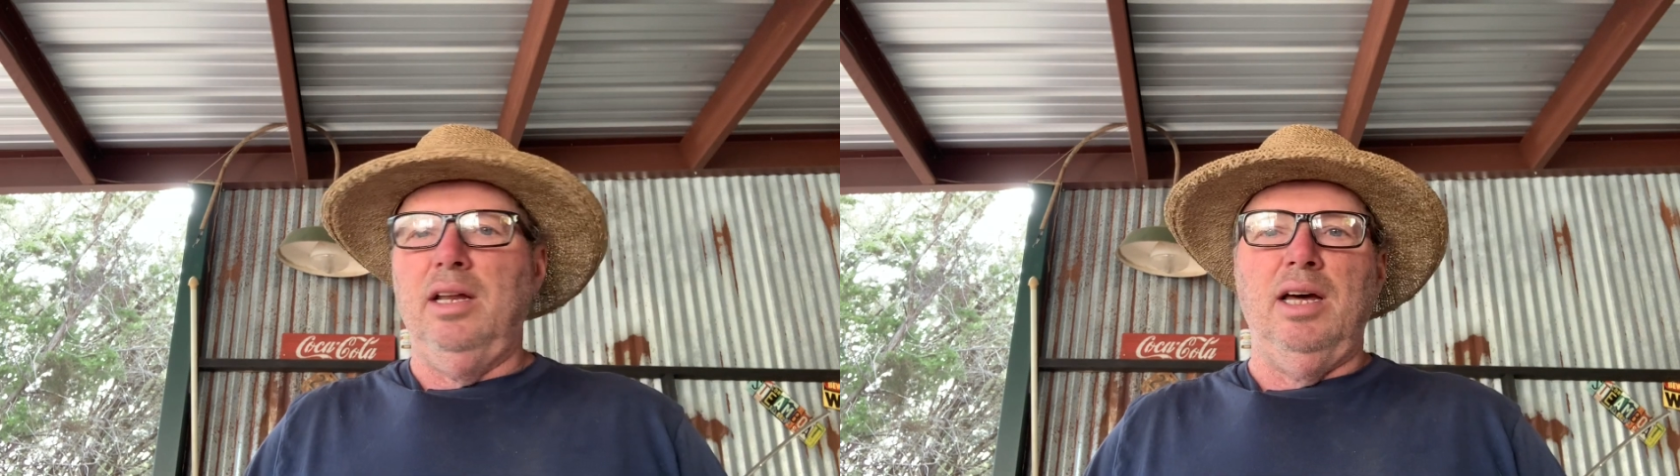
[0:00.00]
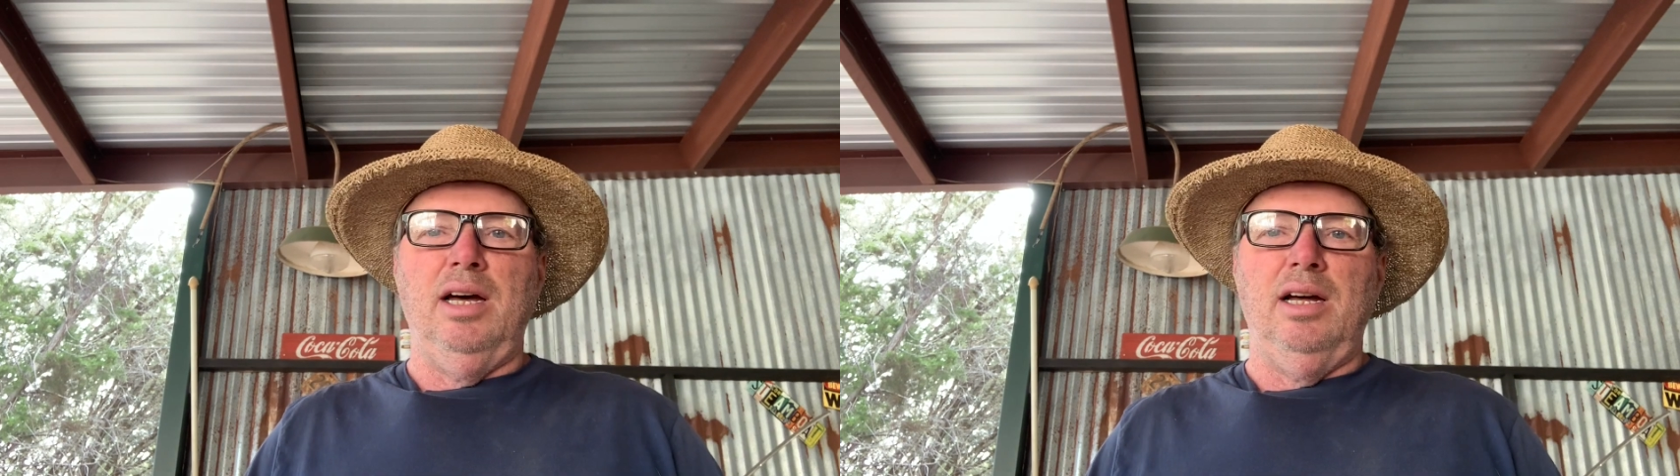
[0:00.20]

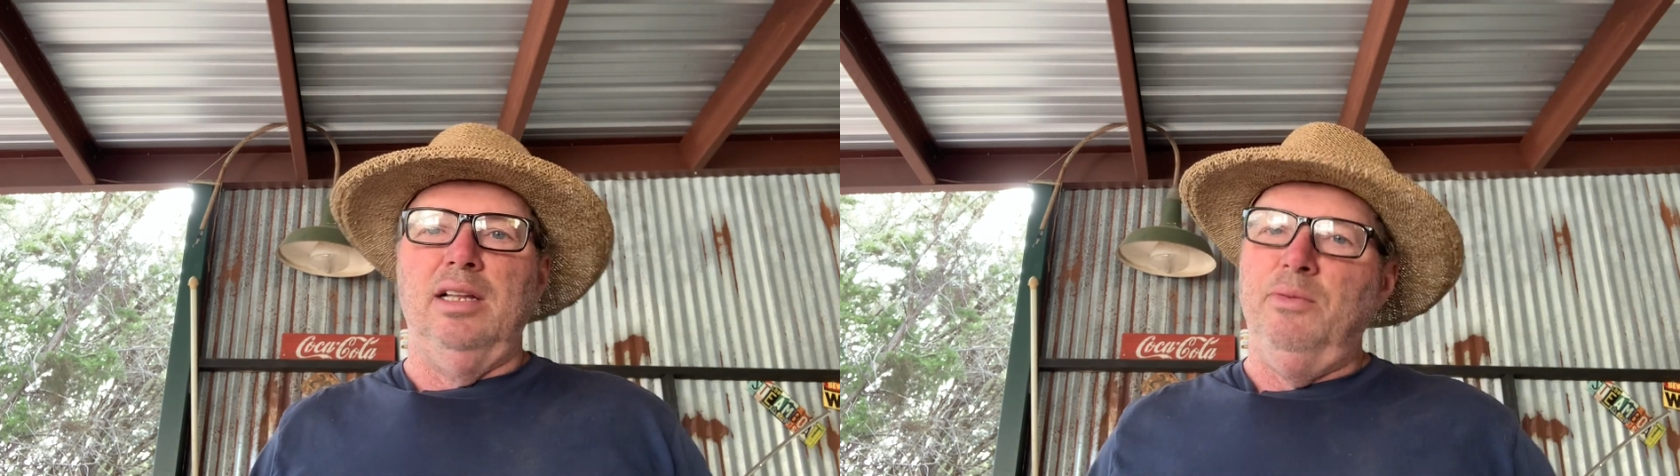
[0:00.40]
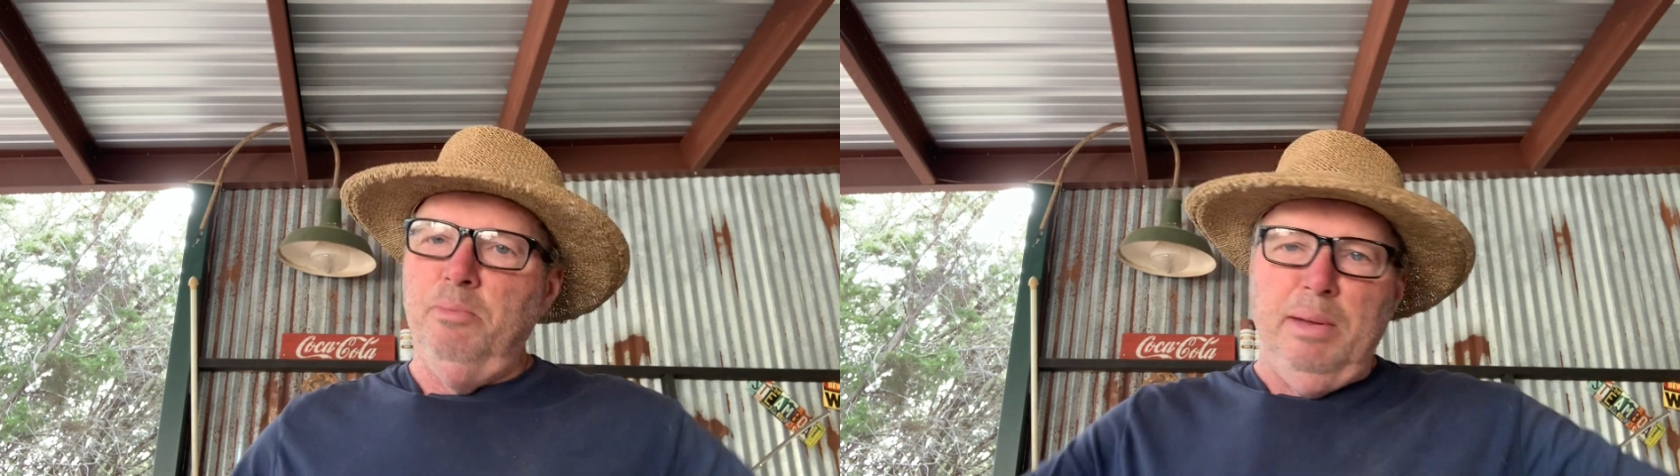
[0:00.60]
I
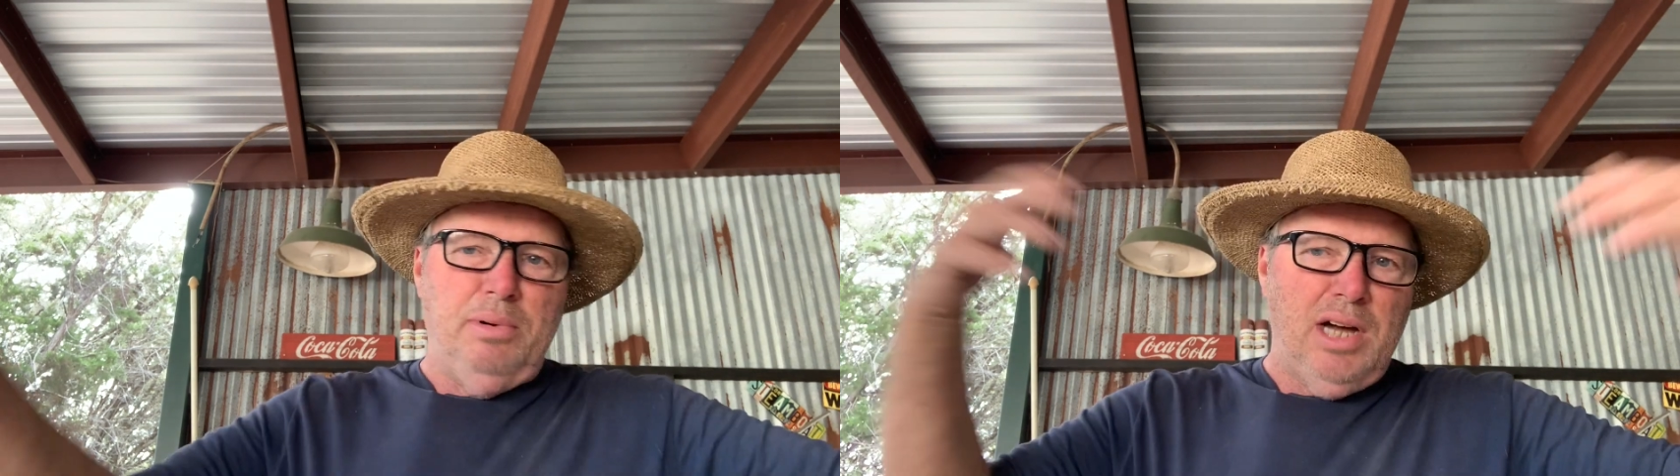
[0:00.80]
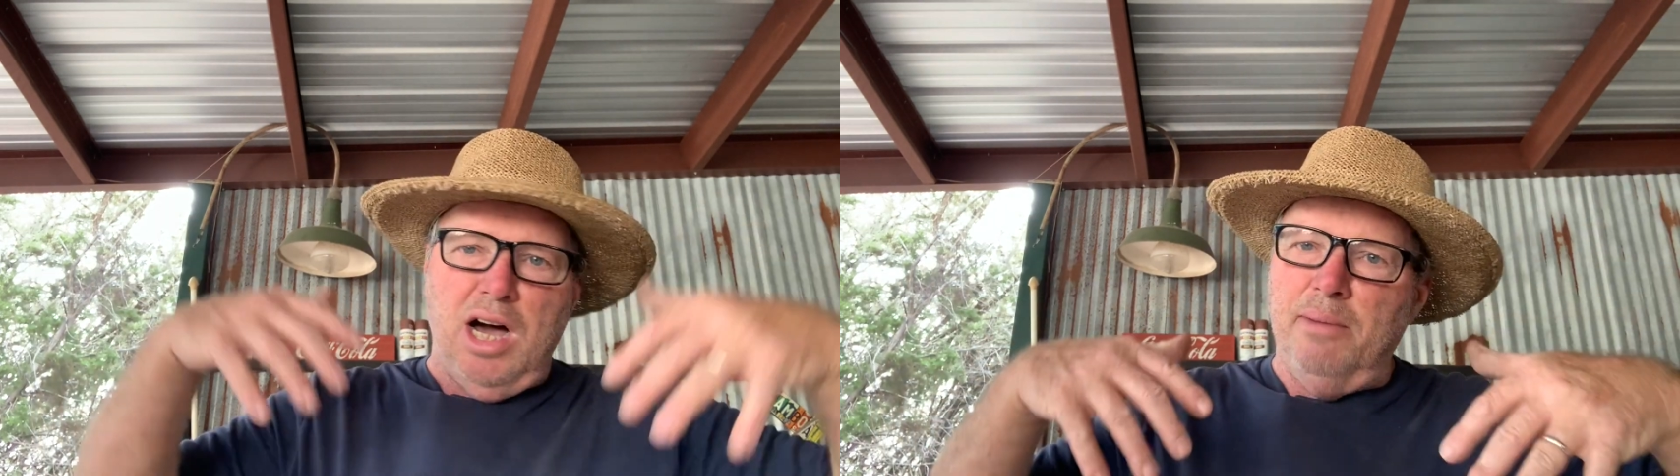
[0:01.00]
love when people
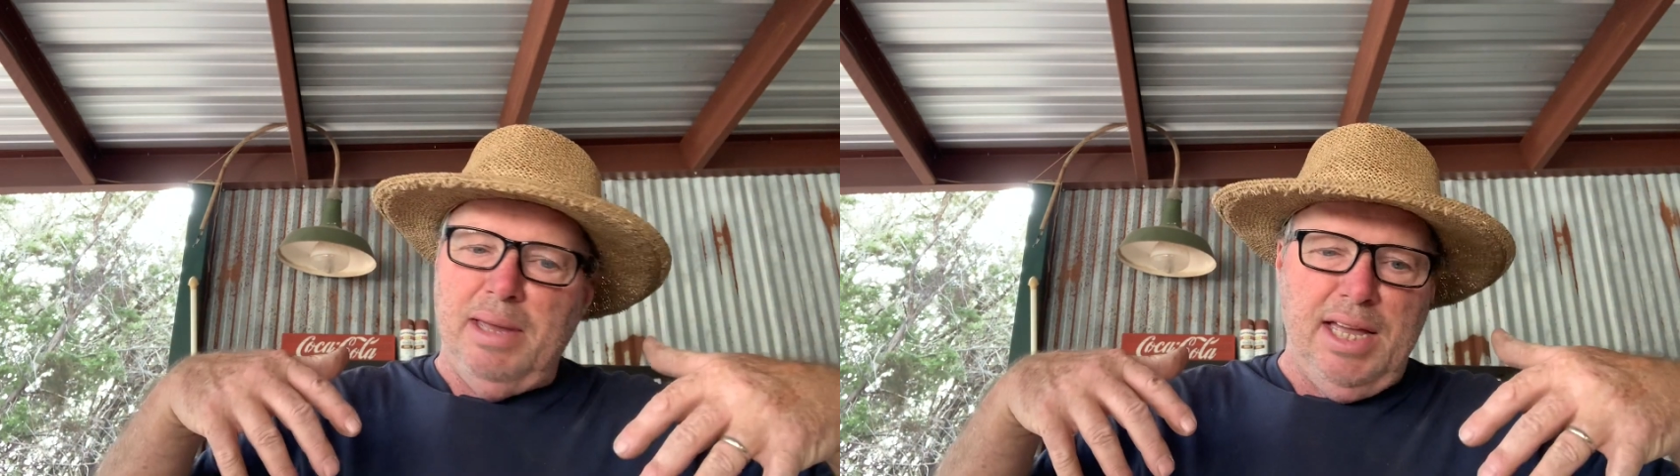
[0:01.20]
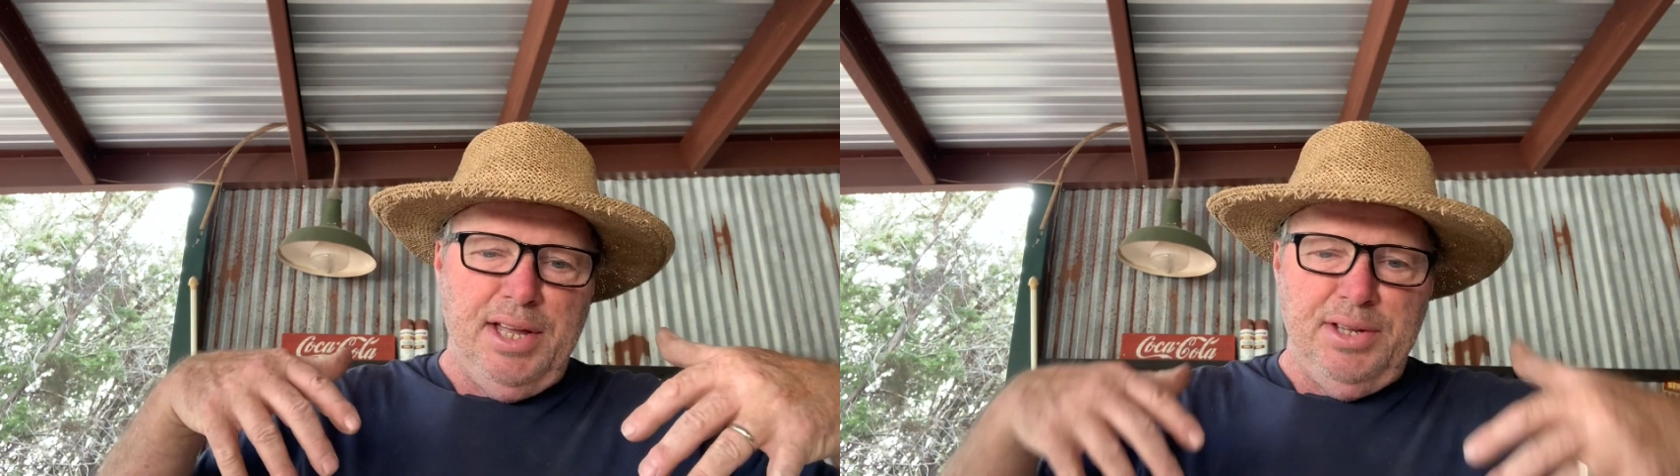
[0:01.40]

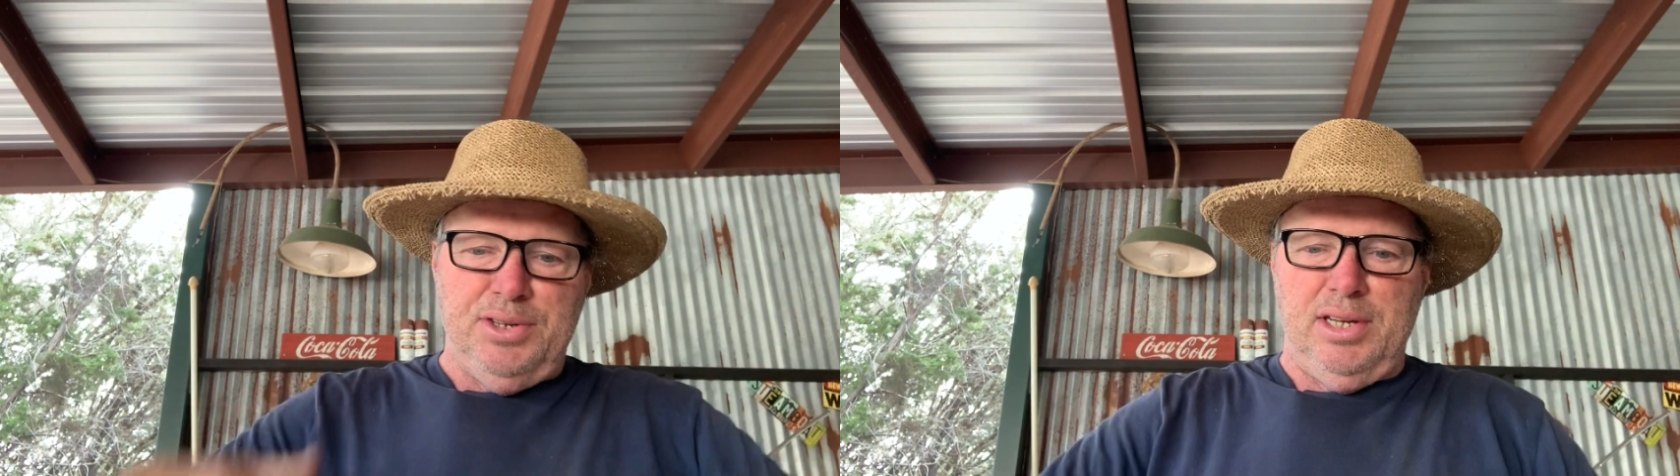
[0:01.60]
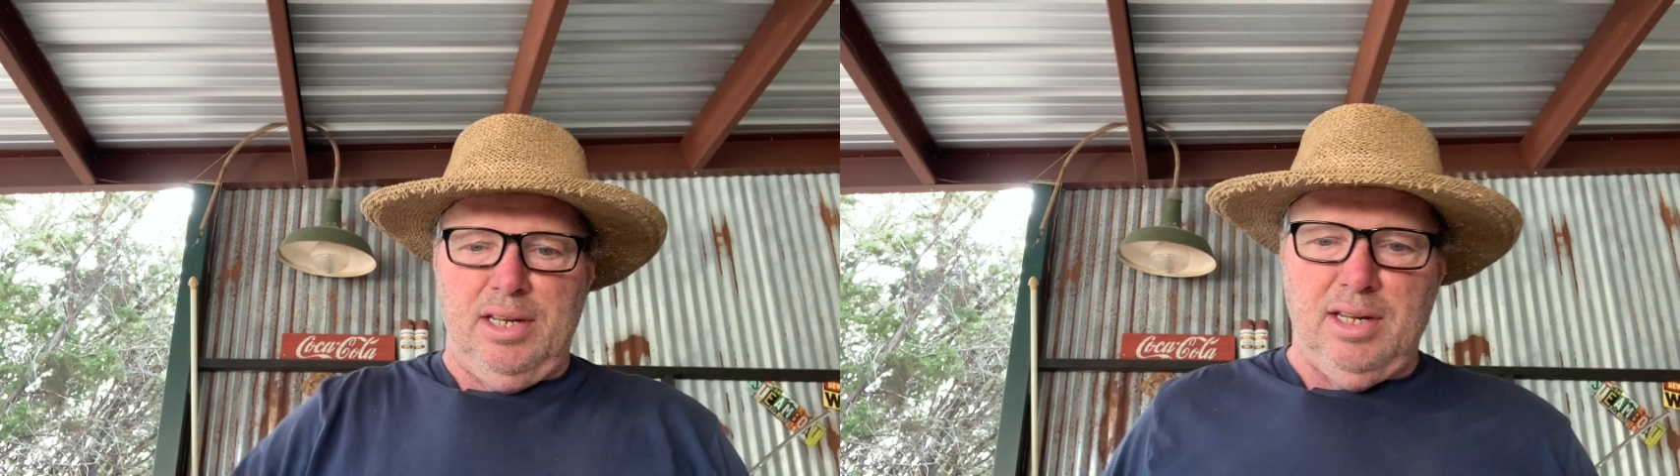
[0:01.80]
comment
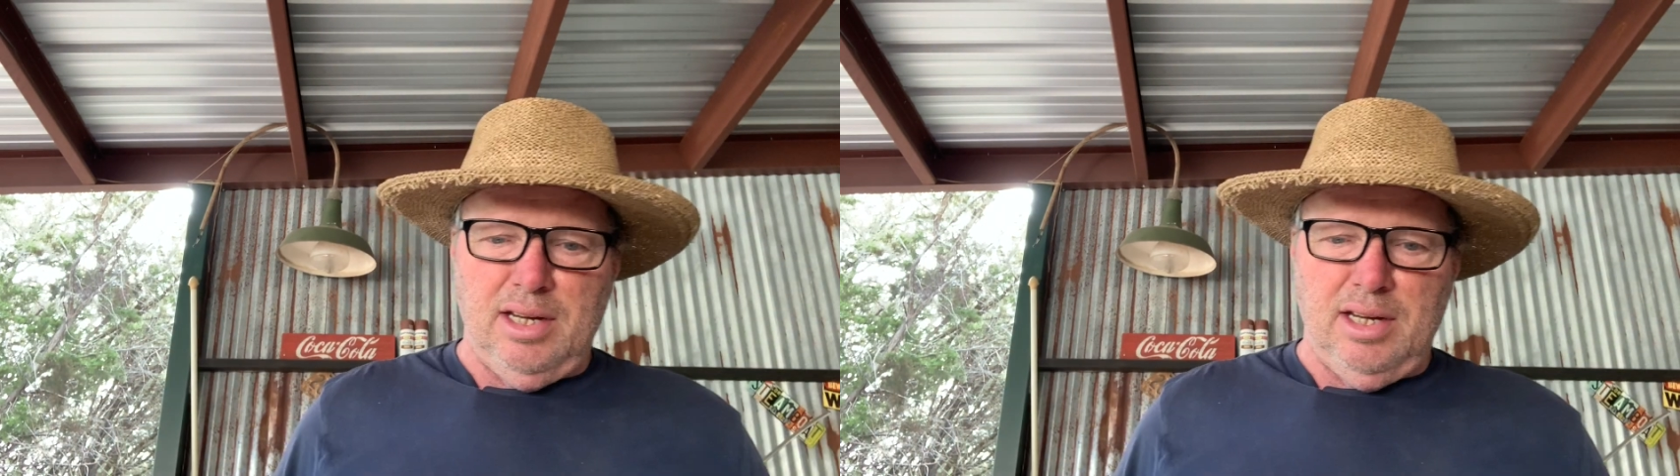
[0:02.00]
and